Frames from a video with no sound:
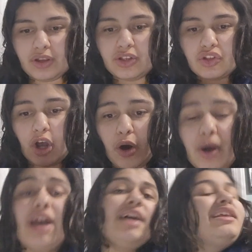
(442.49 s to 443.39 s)

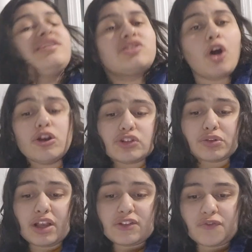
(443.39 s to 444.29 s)
So this
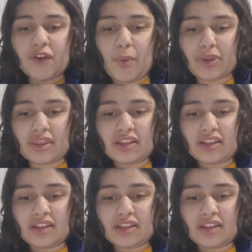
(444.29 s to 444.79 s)
also does fit with